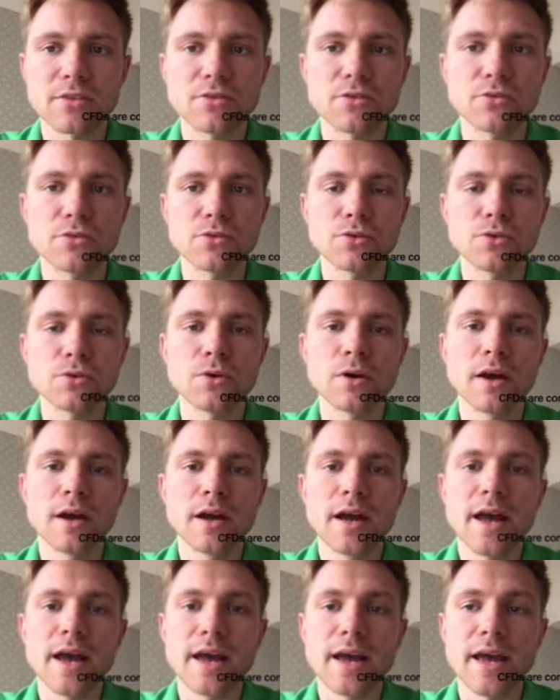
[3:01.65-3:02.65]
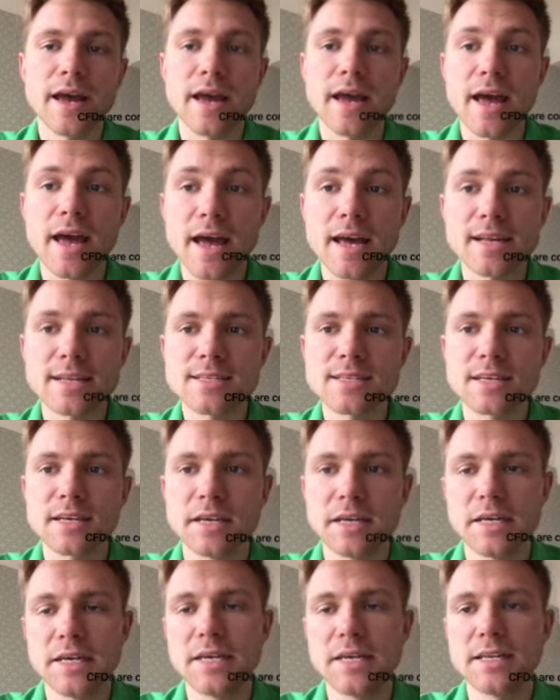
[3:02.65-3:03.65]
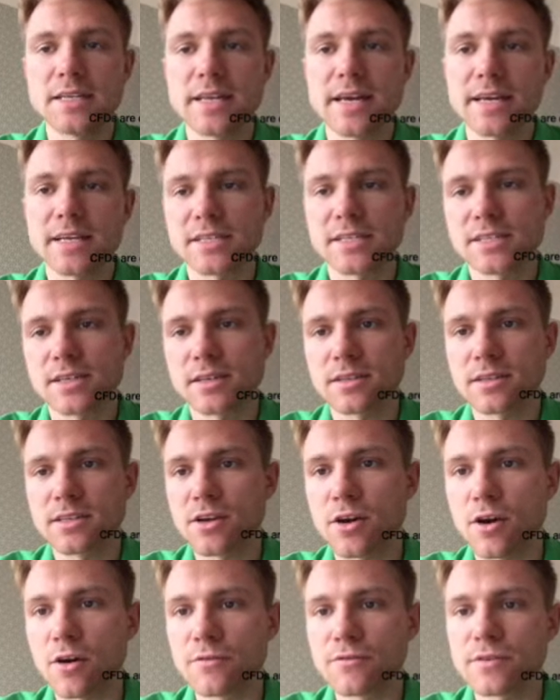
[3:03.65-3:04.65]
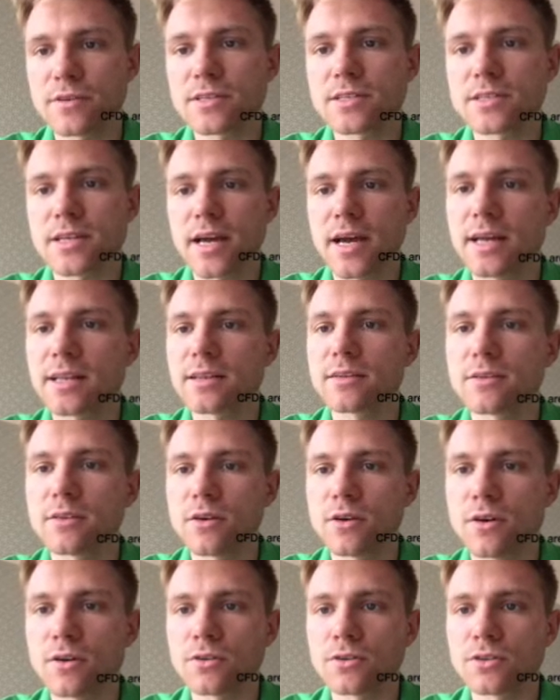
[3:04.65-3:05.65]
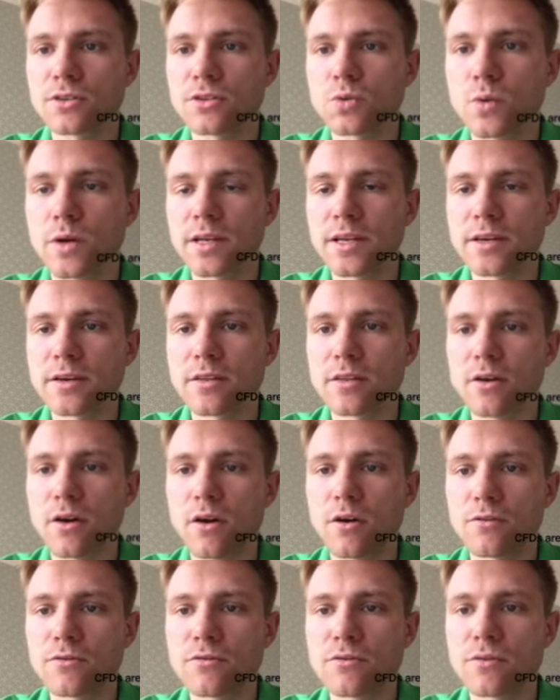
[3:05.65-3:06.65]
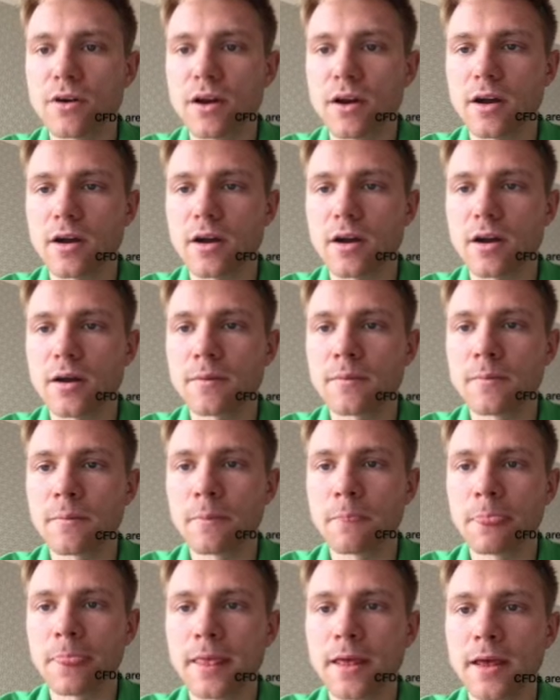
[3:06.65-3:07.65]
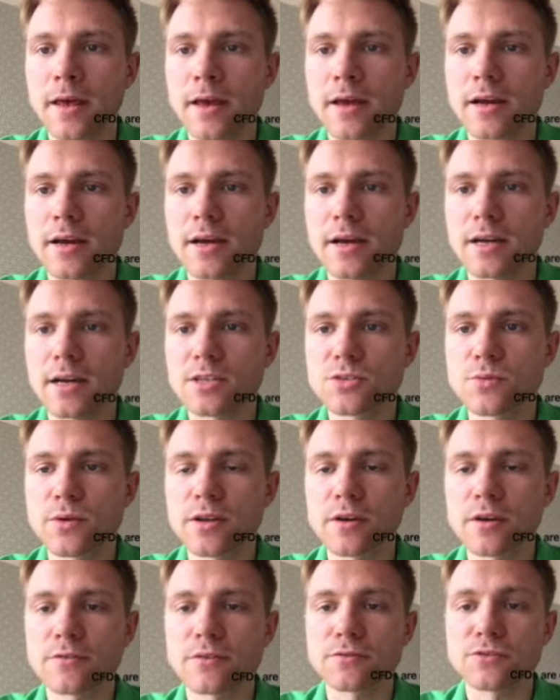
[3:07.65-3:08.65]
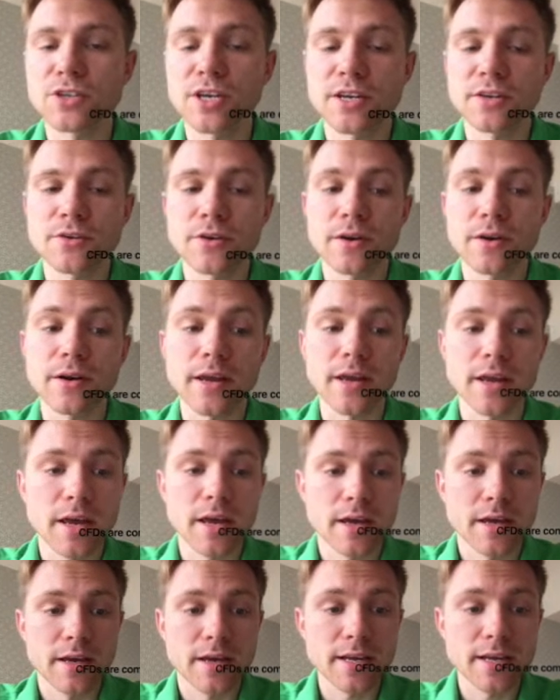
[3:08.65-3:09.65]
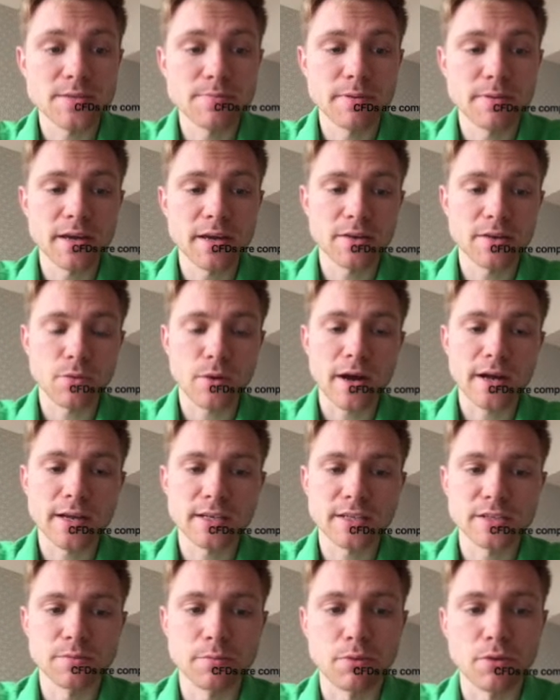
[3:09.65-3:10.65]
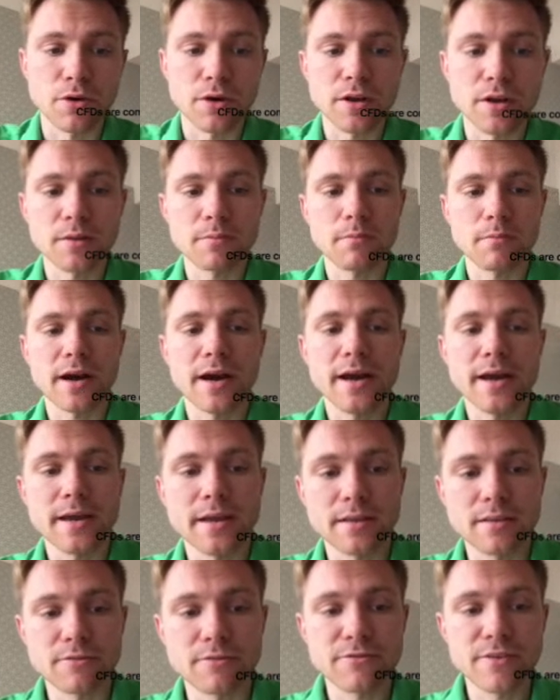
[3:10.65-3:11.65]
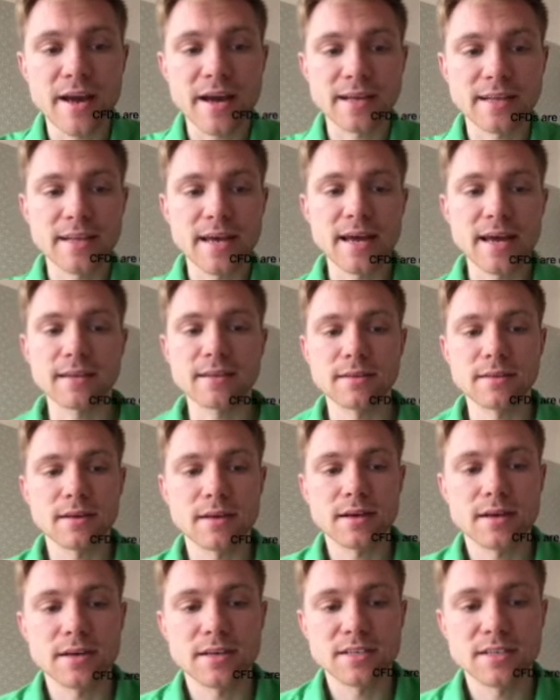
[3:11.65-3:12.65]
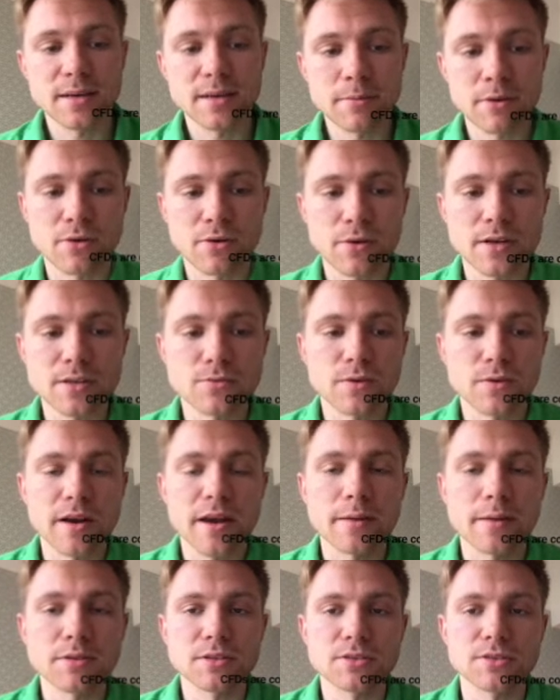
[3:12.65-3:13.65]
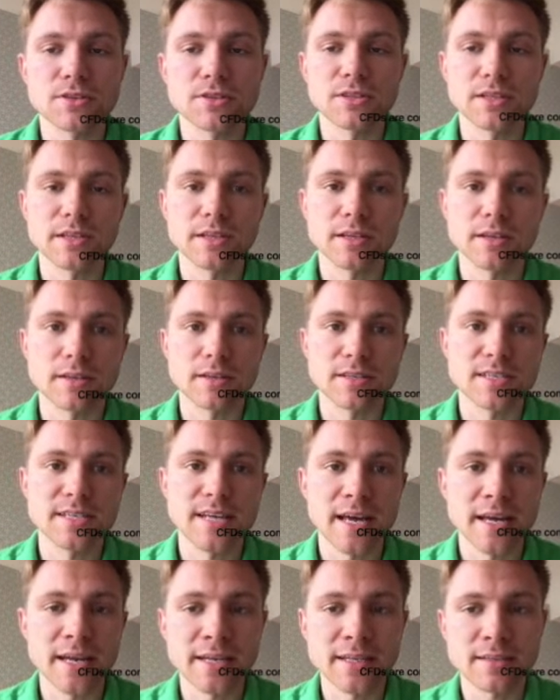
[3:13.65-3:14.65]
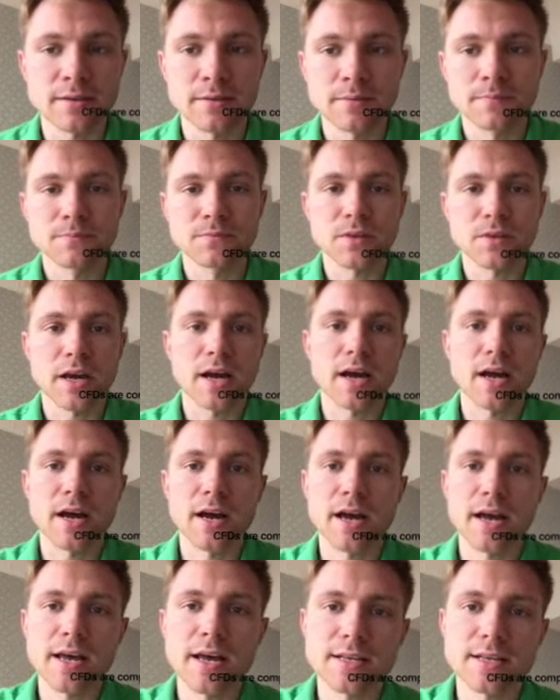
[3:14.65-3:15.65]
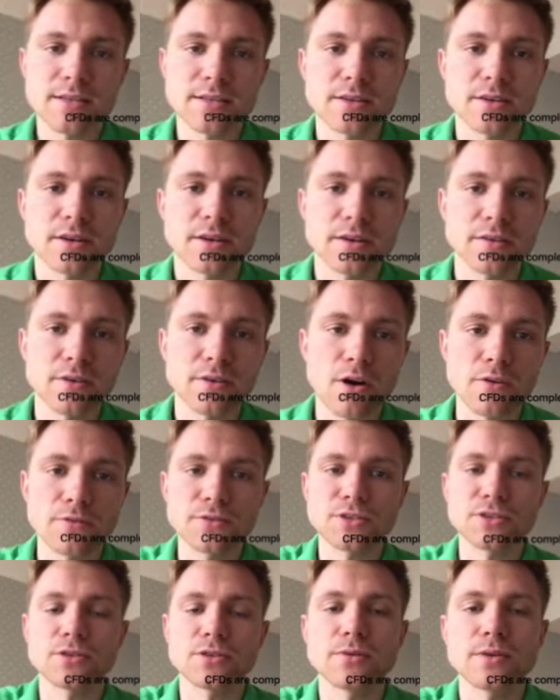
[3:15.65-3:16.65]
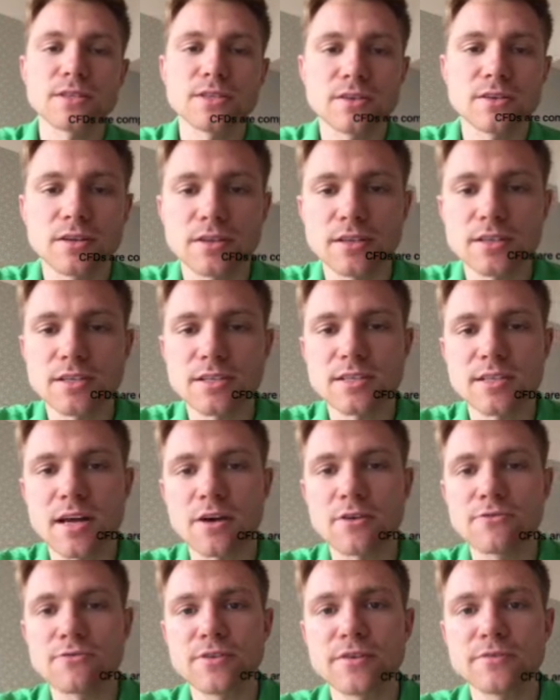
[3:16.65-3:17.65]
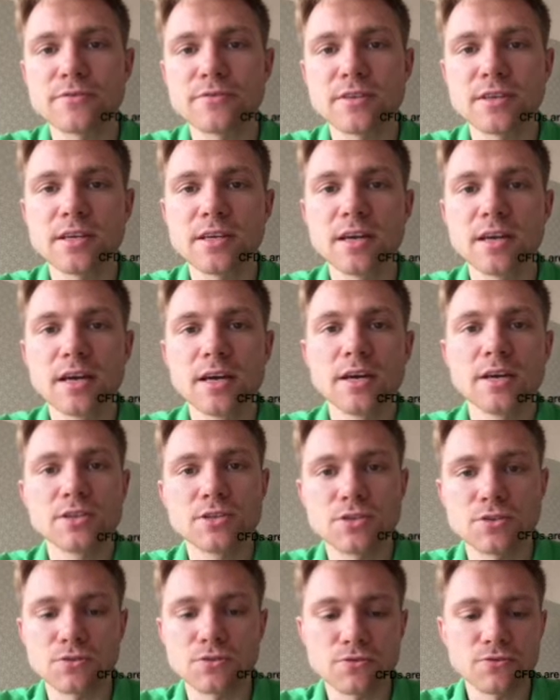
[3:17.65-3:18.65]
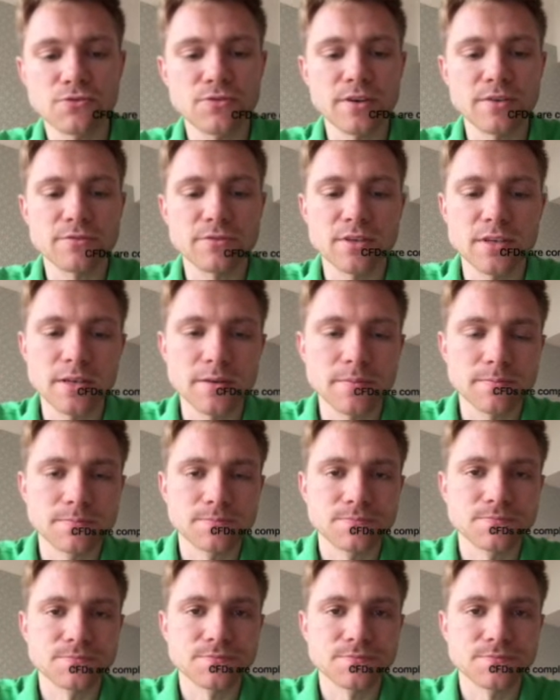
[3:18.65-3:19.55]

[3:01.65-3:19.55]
through as he takes the office at on the 20th of uh, uh, 20th of January. It's being widely supported by the fact that uh, Democrats were able to steal the Senate uh, as the official result is now 50 to 50.